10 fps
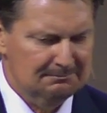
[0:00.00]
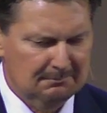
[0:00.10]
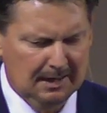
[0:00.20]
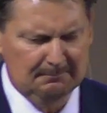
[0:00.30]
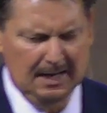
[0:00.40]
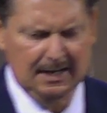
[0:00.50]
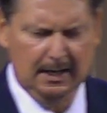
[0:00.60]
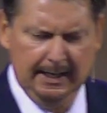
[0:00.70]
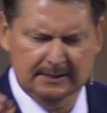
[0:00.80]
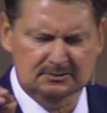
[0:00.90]
My
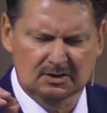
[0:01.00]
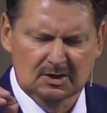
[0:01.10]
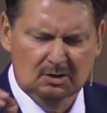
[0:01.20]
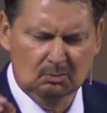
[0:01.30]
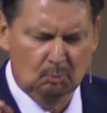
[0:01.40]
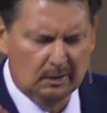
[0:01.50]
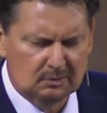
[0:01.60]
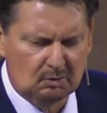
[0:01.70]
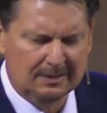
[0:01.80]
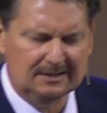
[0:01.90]
aunt, who
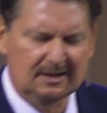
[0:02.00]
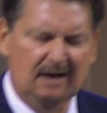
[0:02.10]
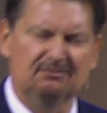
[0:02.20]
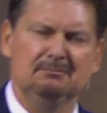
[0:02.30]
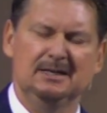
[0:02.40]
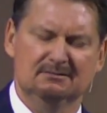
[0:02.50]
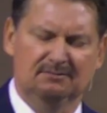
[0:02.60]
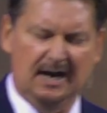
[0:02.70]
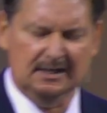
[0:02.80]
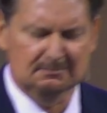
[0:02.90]
wouldn't quit loving me,
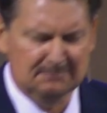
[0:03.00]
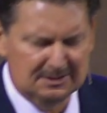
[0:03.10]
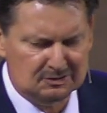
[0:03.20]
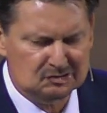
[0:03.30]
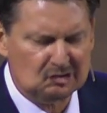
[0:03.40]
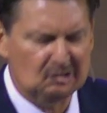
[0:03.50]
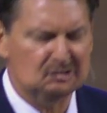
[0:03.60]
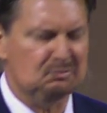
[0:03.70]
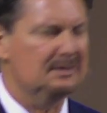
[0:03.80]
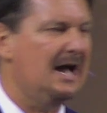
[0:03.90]
invited me to
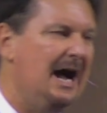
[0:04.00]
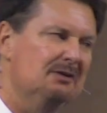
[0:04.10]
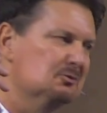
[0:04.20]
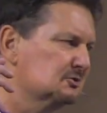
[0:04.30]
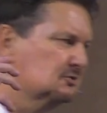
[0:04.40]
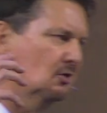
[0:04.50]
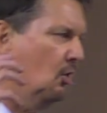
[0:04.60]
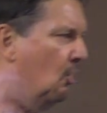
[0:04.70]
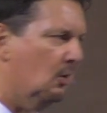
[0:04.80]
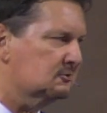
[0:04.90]
church when I was
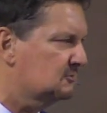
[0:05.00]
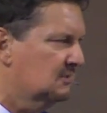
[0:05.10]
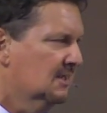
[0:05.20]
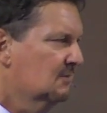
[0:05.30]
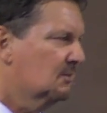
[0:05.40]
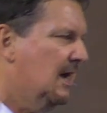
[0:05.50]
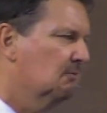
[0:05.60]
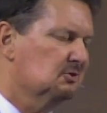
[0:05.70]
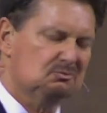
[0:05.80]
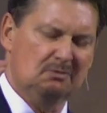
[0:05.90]
lost, when
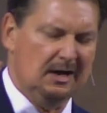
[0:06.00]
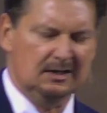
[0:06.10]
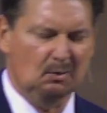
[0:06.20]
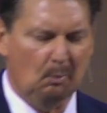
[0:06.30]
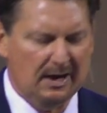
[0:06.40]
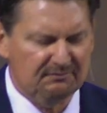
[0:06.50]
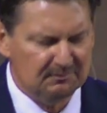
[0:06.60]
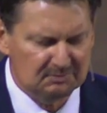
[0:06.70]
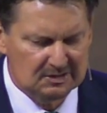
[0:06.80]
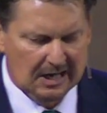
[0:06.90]
I was running away
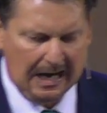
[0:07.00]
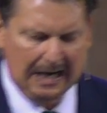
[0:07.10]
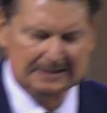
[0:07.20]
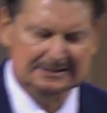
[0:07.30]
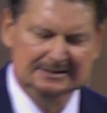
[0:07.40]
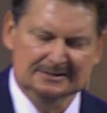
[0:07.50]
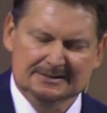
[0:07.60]
from God.